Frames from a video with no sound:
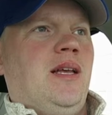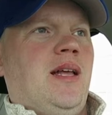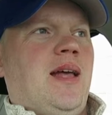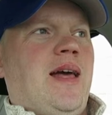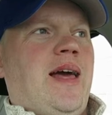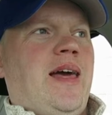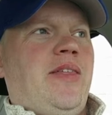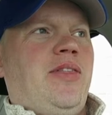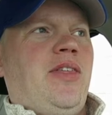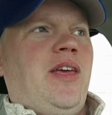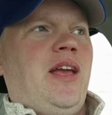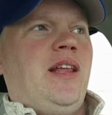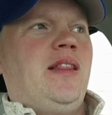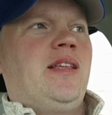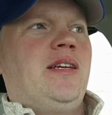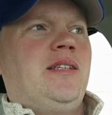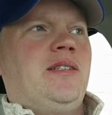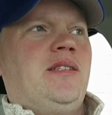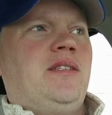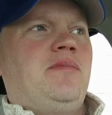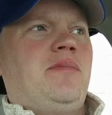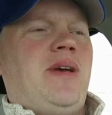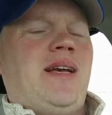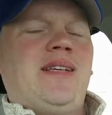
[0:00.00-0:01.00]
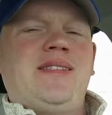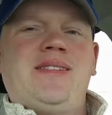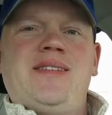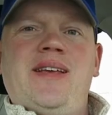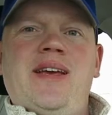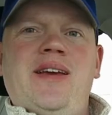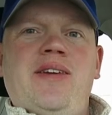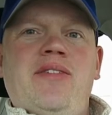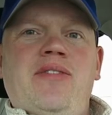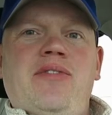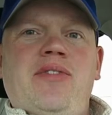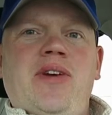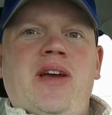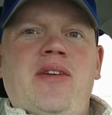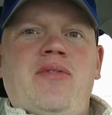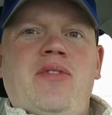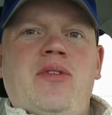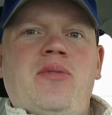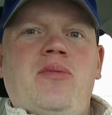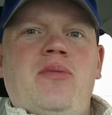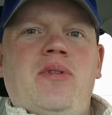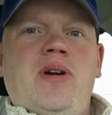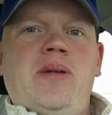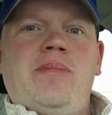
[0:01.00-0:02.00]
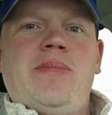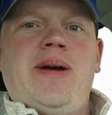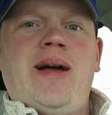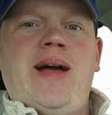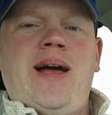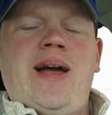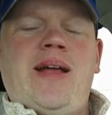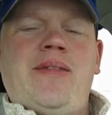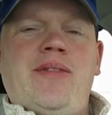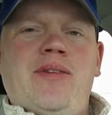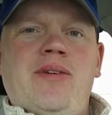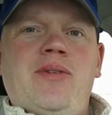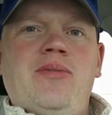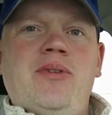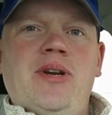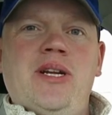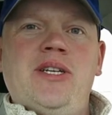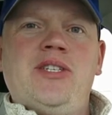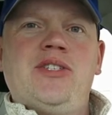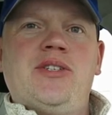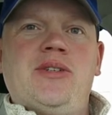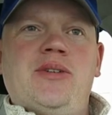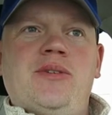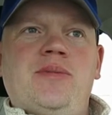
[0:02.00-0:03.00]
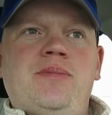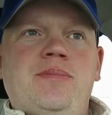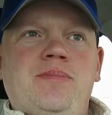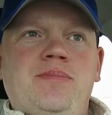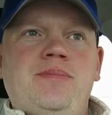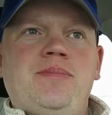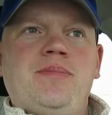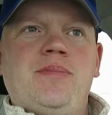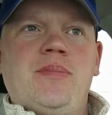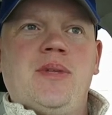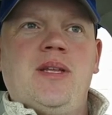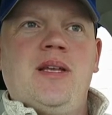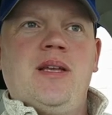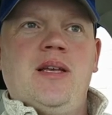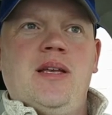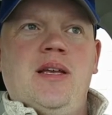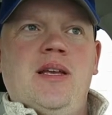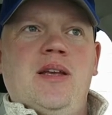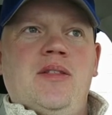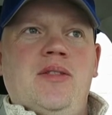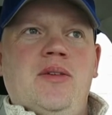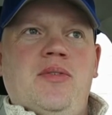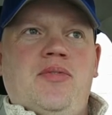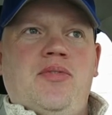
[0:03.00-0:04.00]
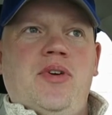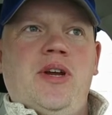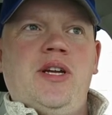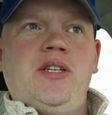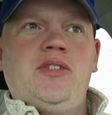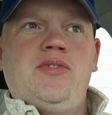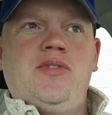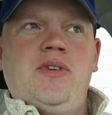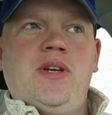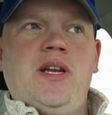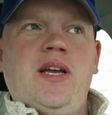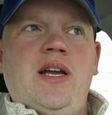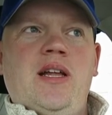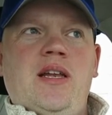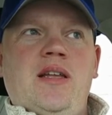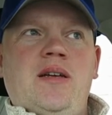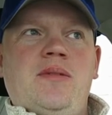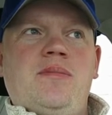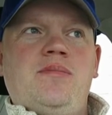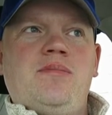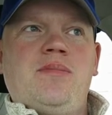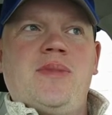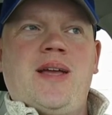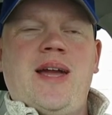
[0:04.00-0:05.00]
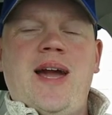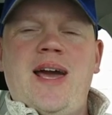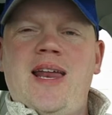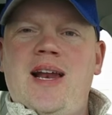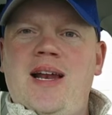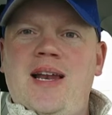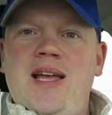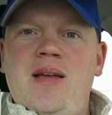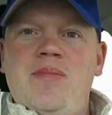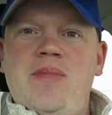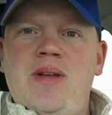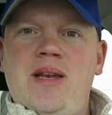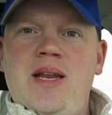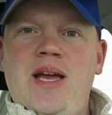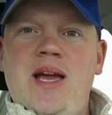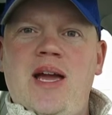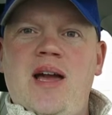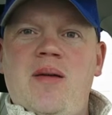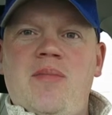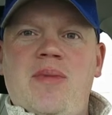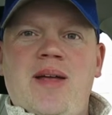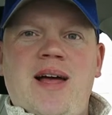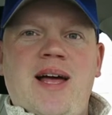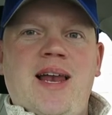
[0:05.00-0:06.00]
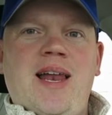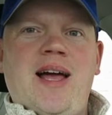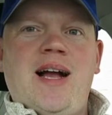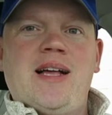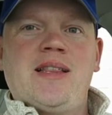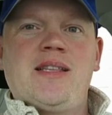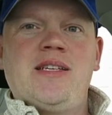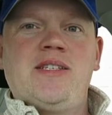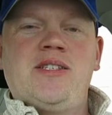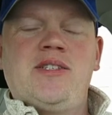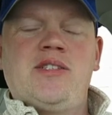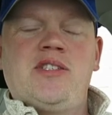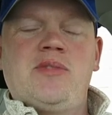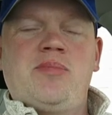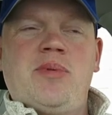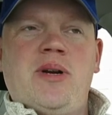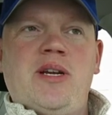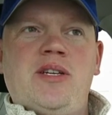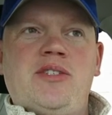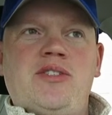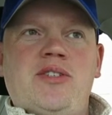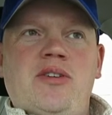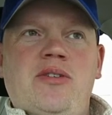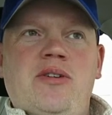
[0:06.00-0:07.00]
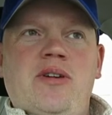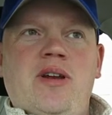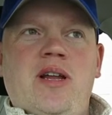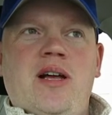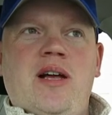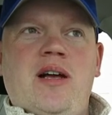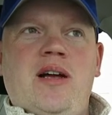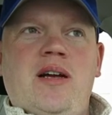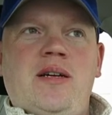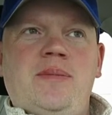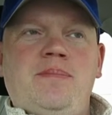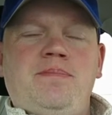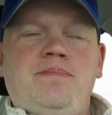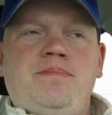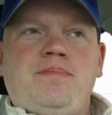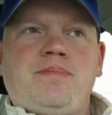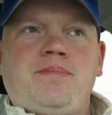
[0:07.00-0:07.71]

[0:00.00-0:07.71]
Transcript: I think this is my second favorite one behind the original. The French vanilla kind of let me down, but I like this espresso a lot.